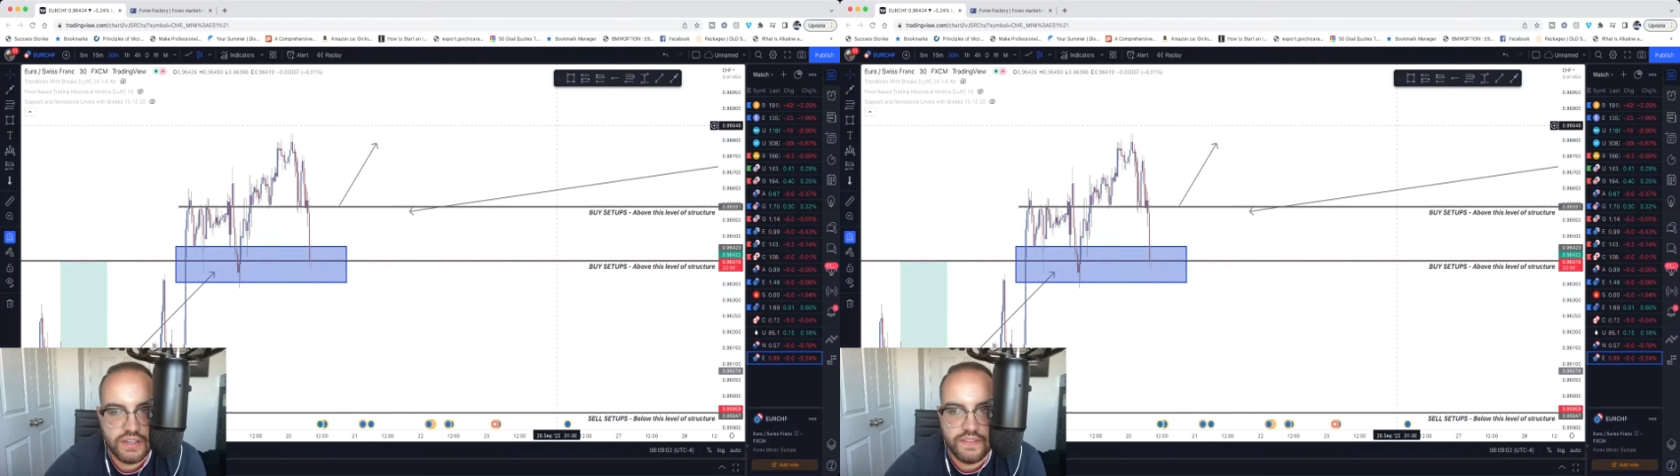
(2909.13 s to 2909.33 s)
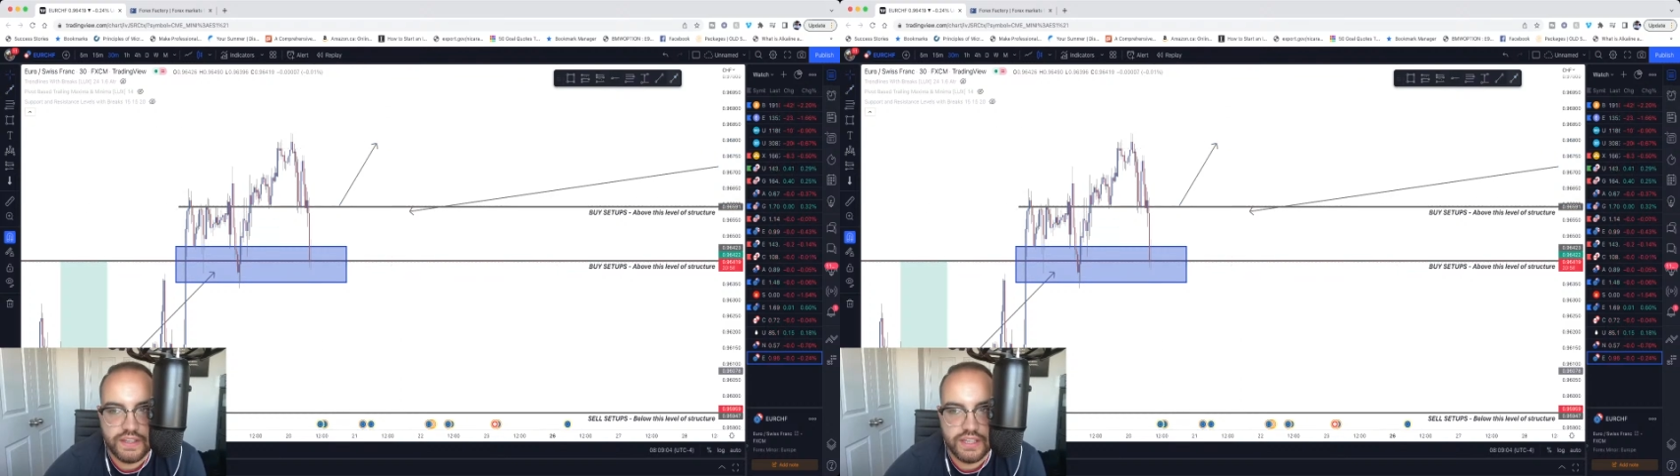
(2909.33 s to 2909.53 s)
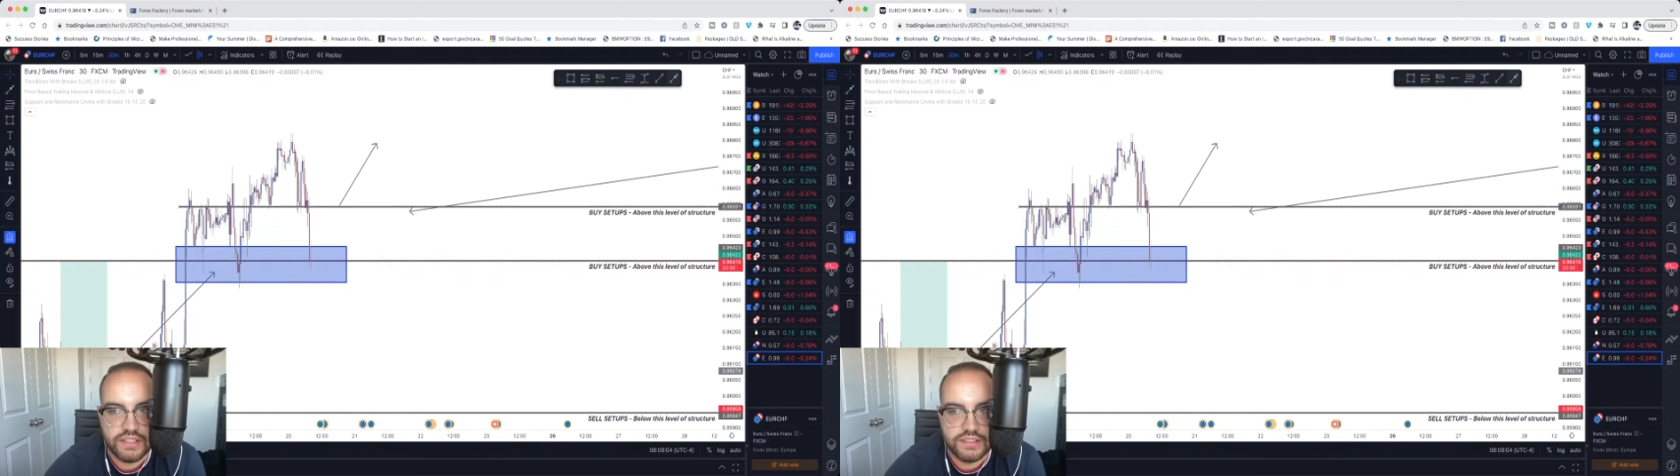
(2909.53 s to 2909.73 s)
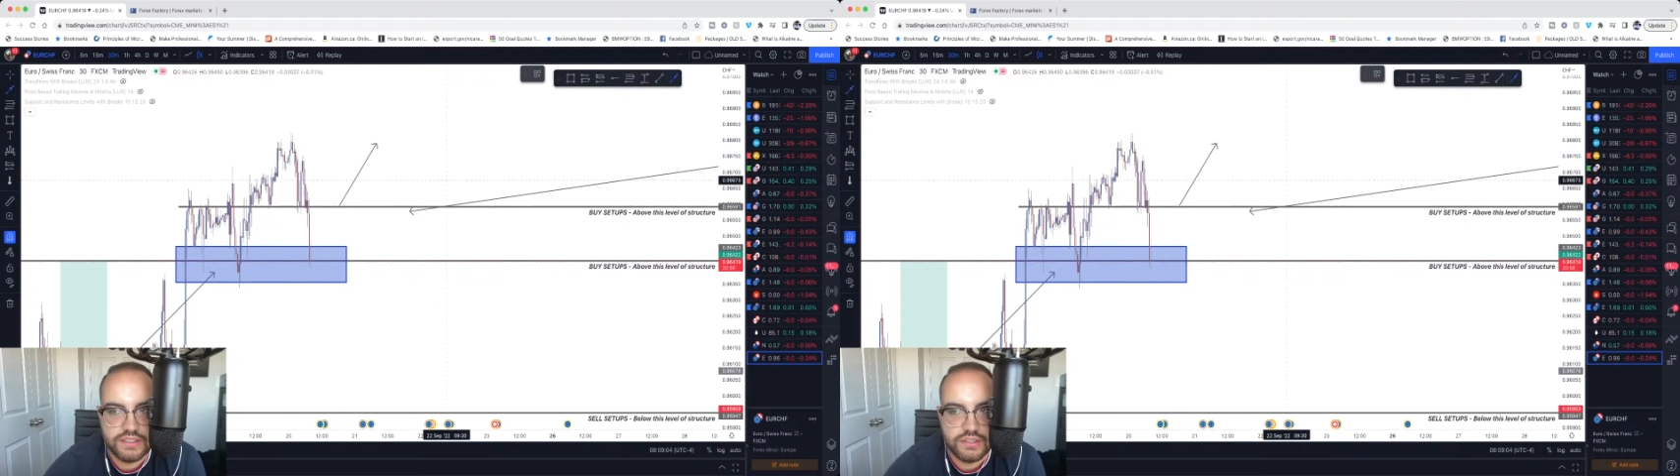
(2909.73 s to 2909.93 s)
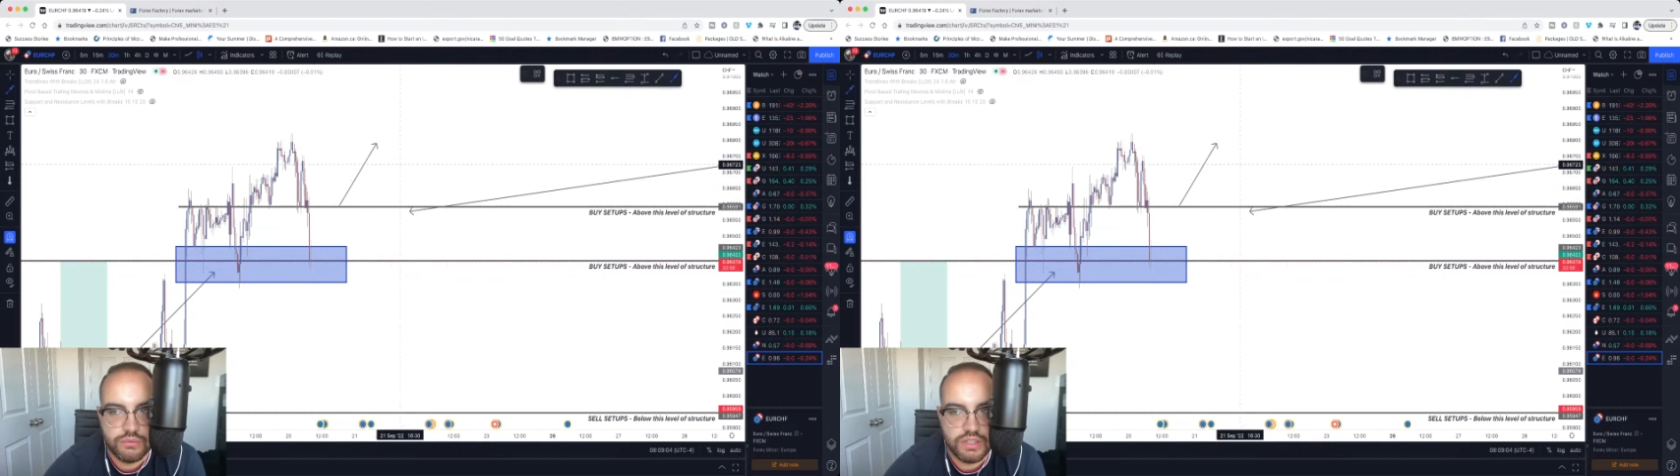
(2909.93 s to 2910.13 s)
and then a
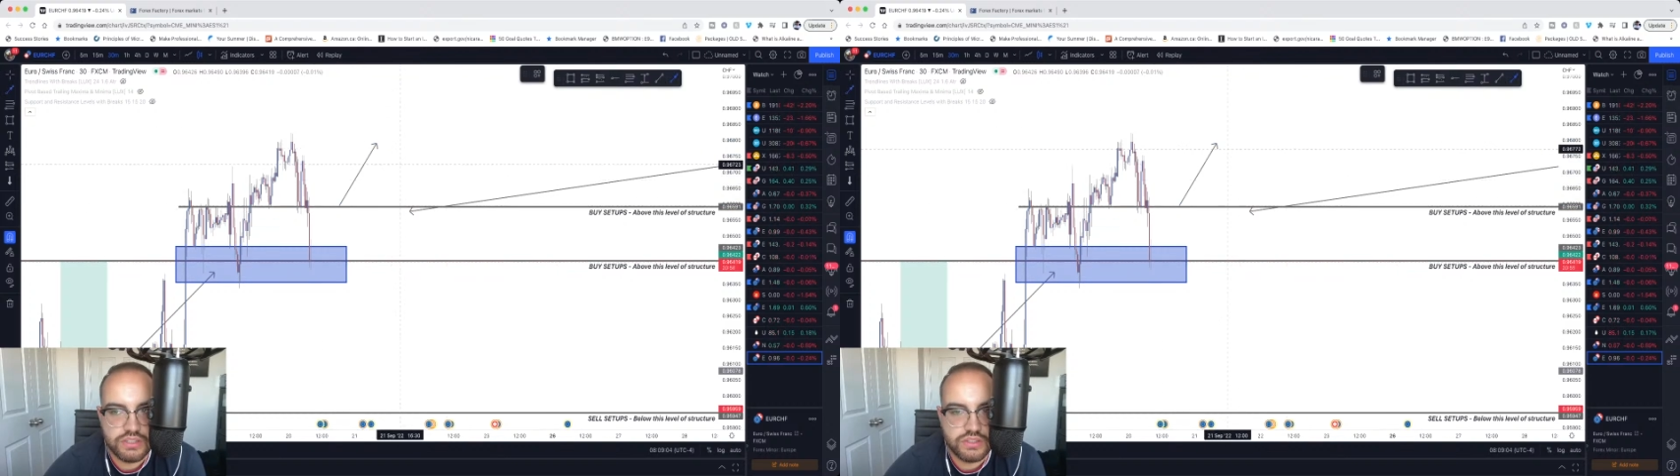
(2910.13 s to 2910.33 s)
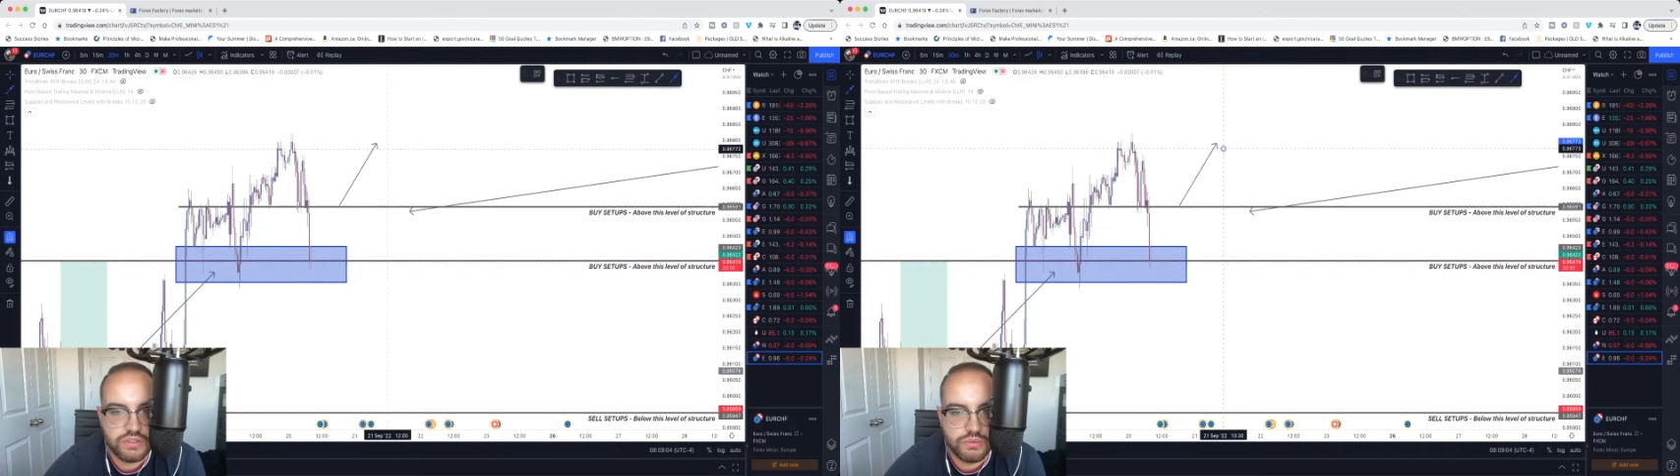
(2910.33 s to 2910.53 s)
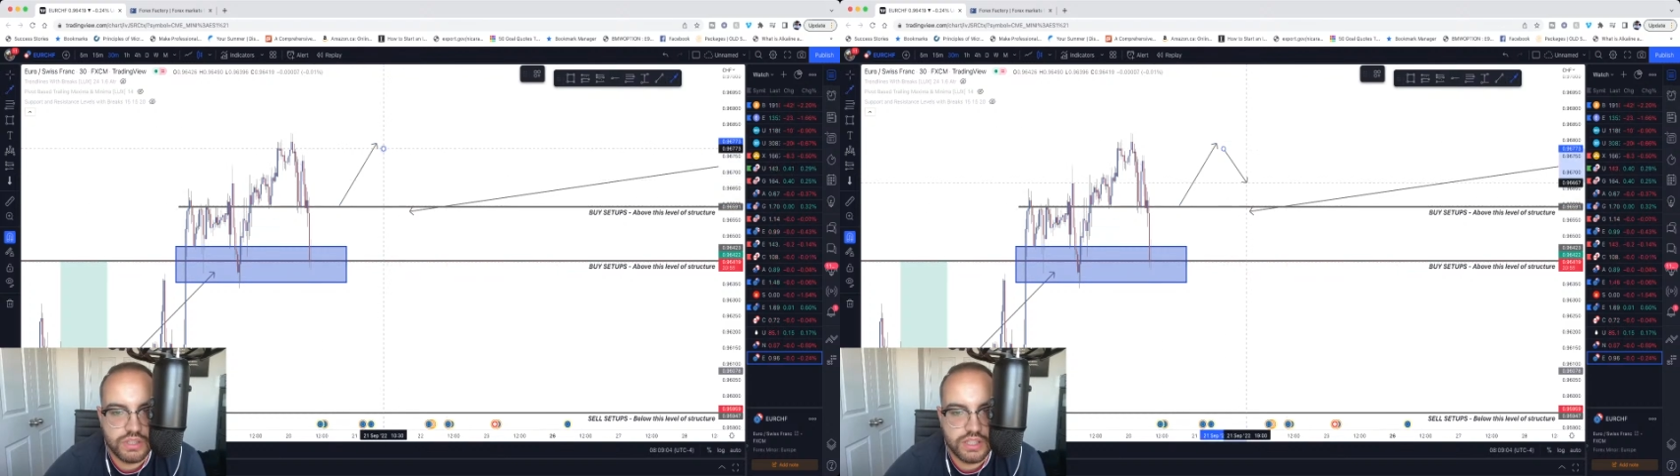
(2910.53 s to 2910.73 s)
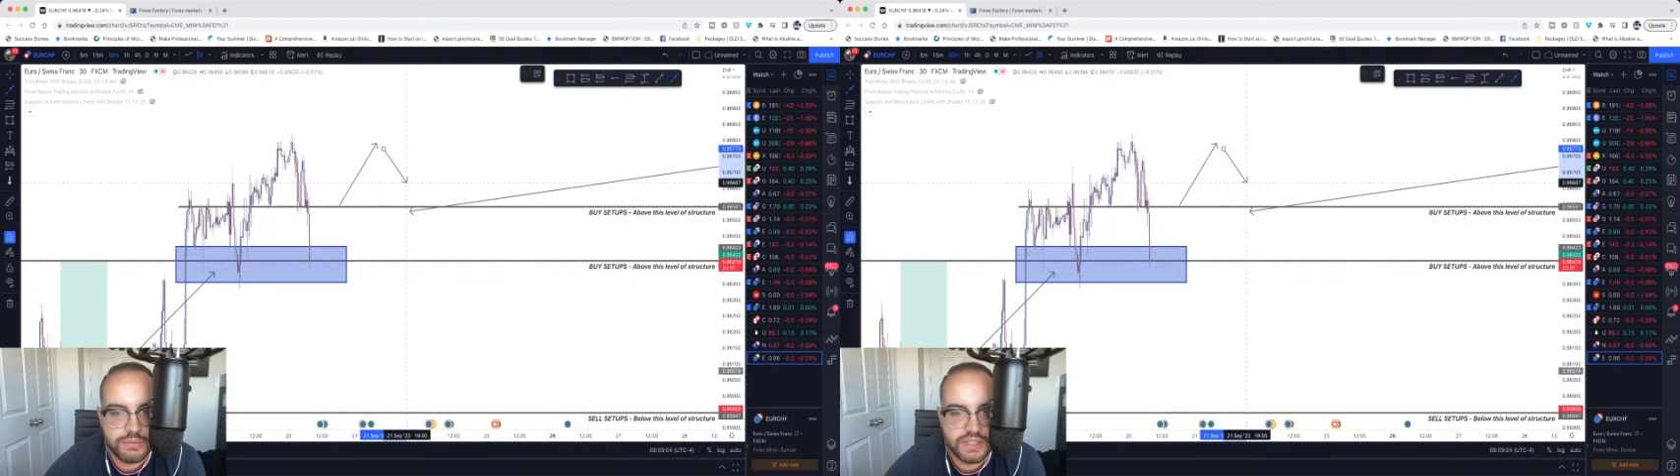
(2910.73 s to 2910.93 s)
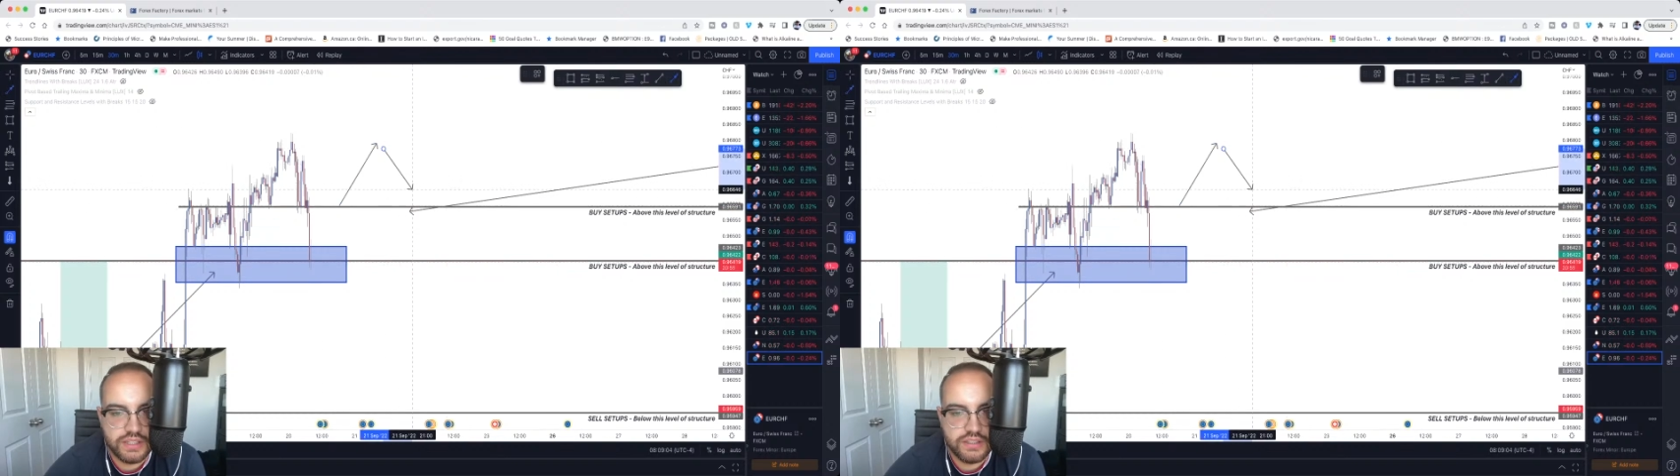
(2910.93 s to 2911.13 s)
continuation to the
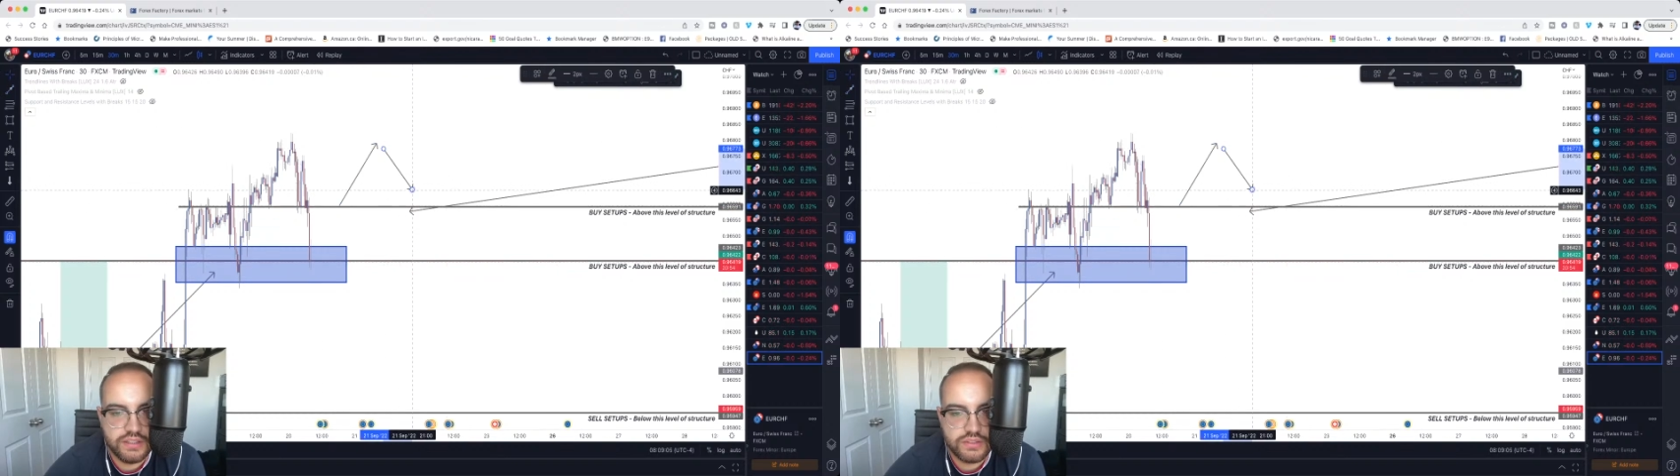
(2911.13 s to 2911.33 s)
upside.